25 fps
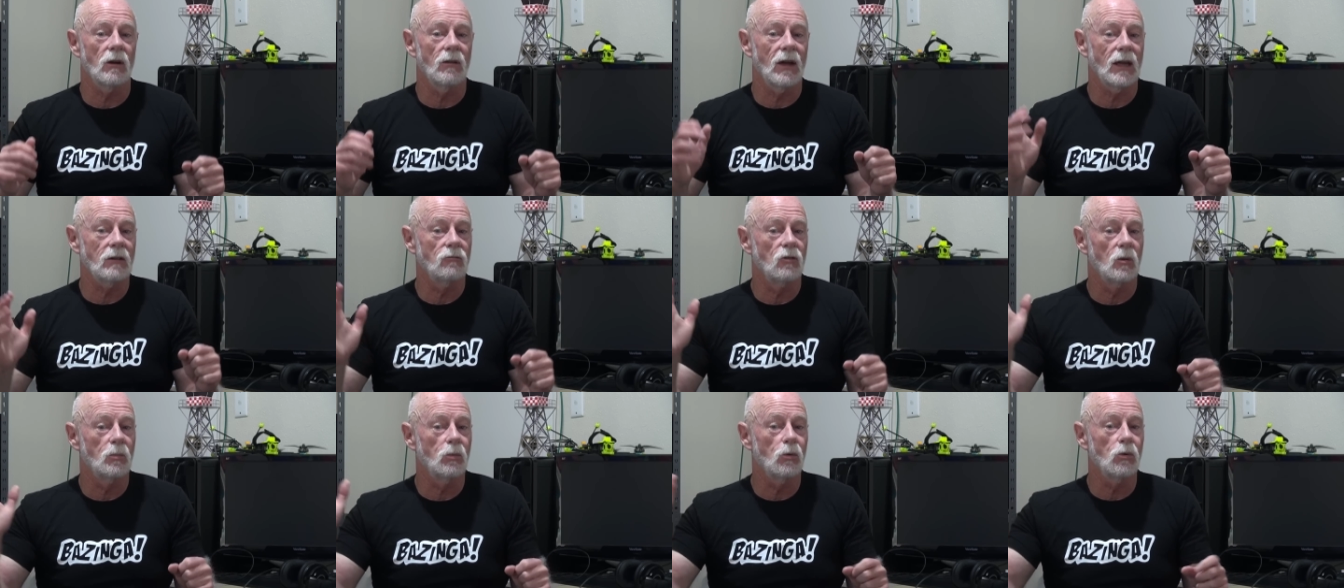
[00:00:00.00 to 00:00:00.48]
I've
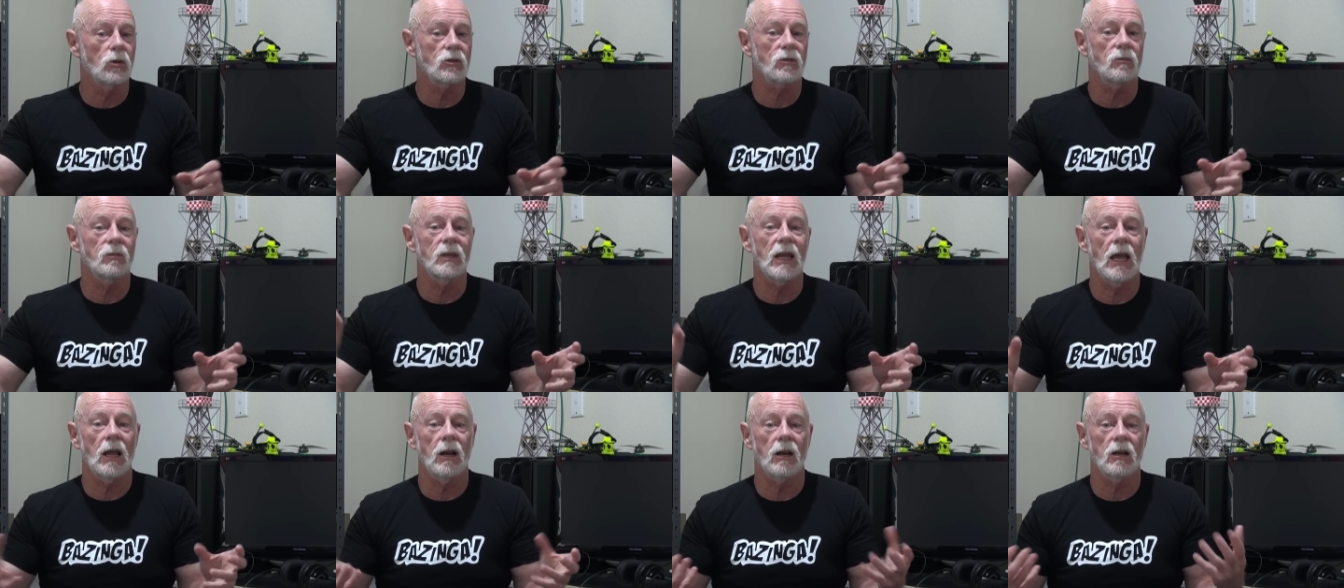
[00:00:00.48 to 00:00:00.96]
had reports
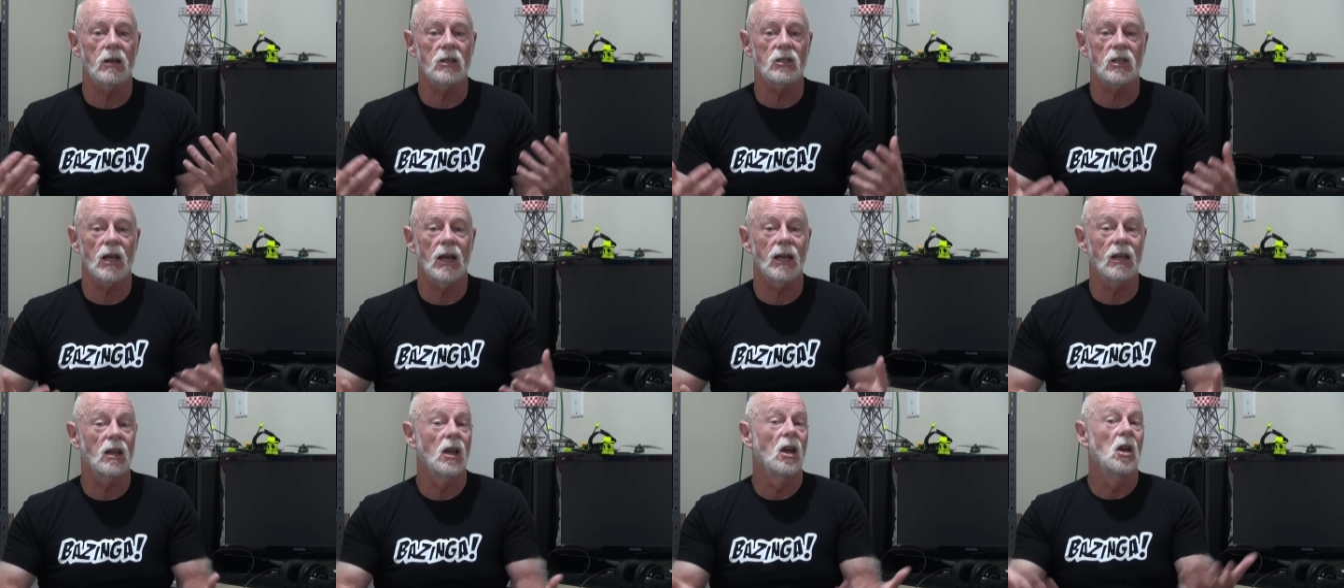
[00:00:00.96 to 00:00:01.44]
from Canada
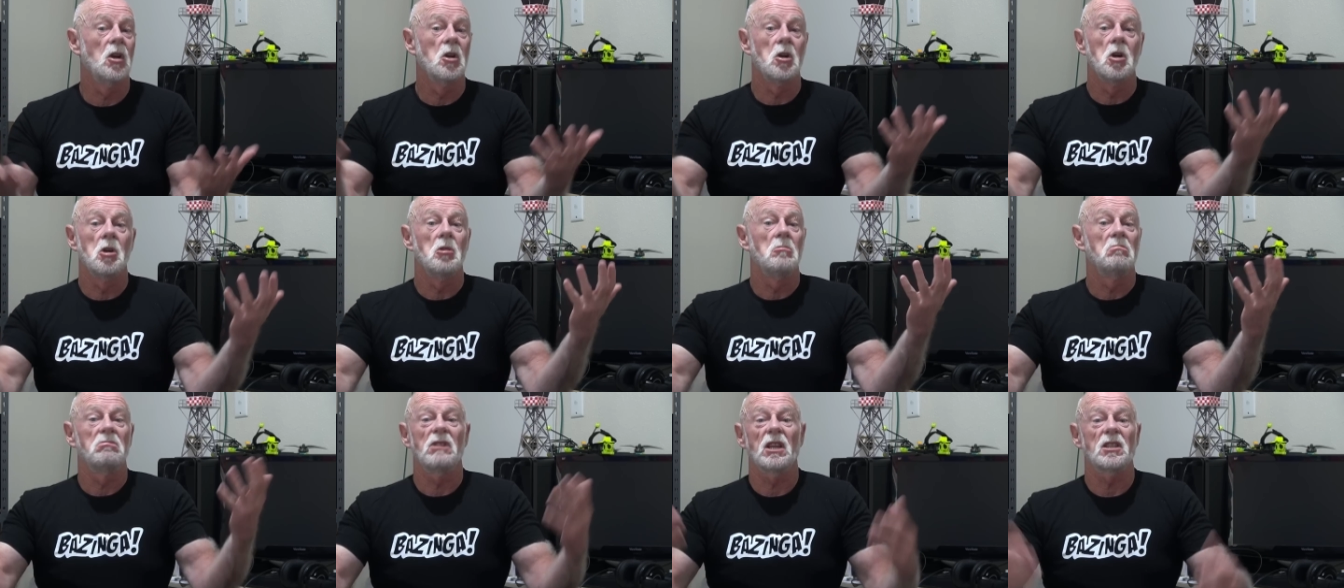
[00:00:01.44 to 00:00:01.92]
saying,
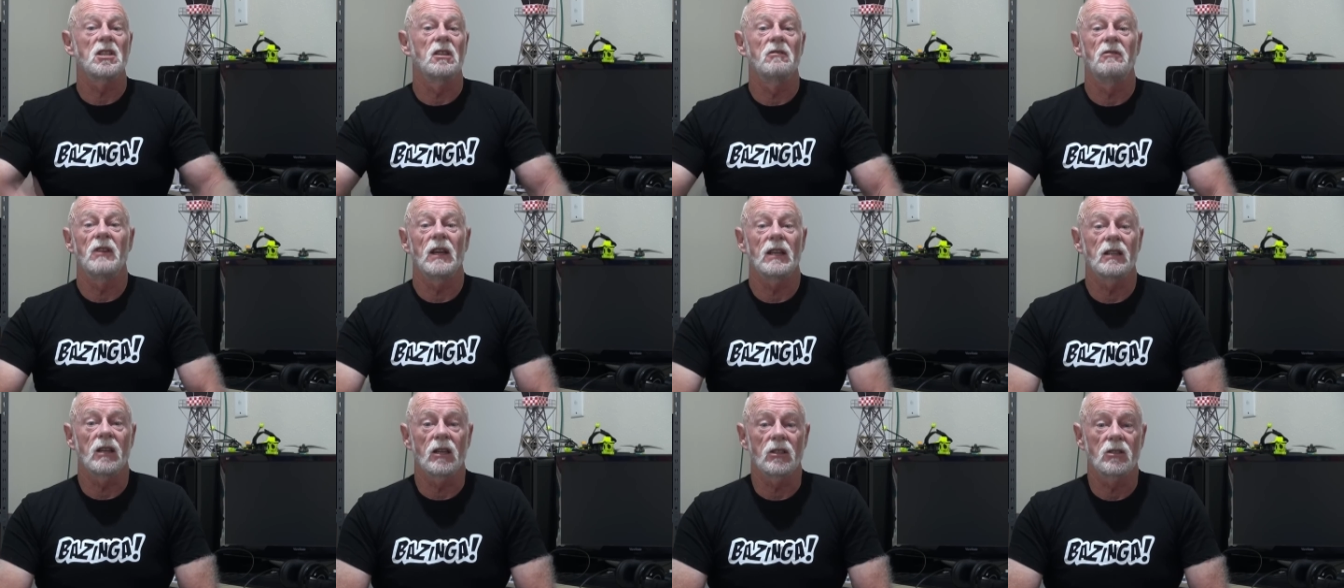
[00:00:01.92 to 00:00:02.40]
it doesn't
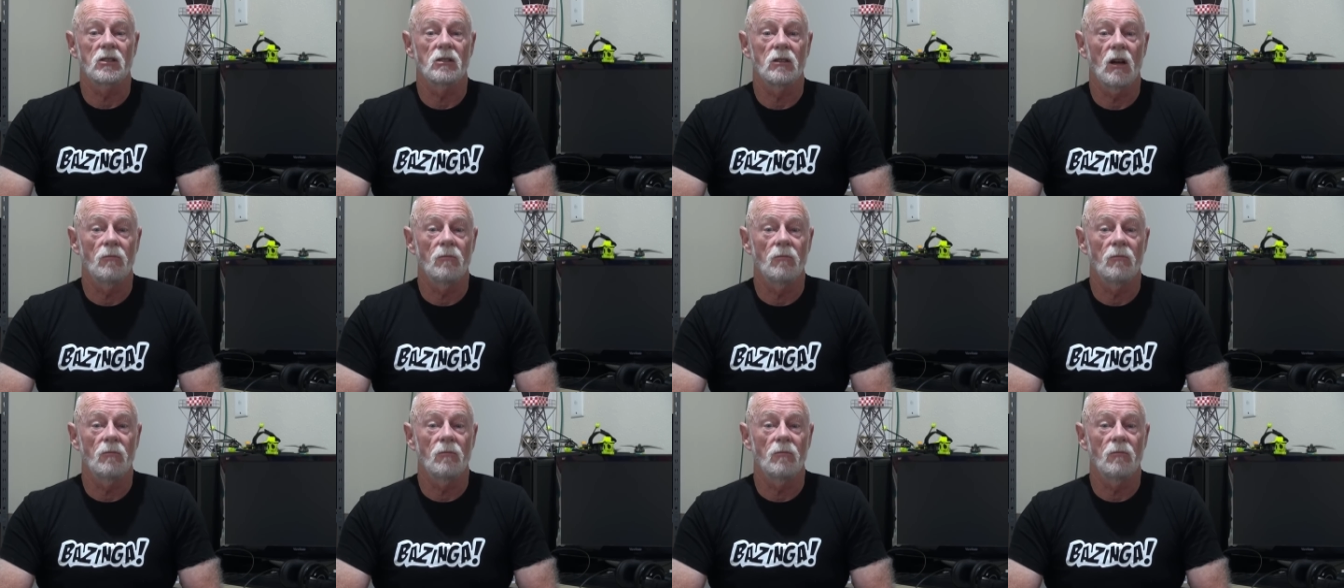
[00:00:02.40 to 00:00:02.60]
affect us.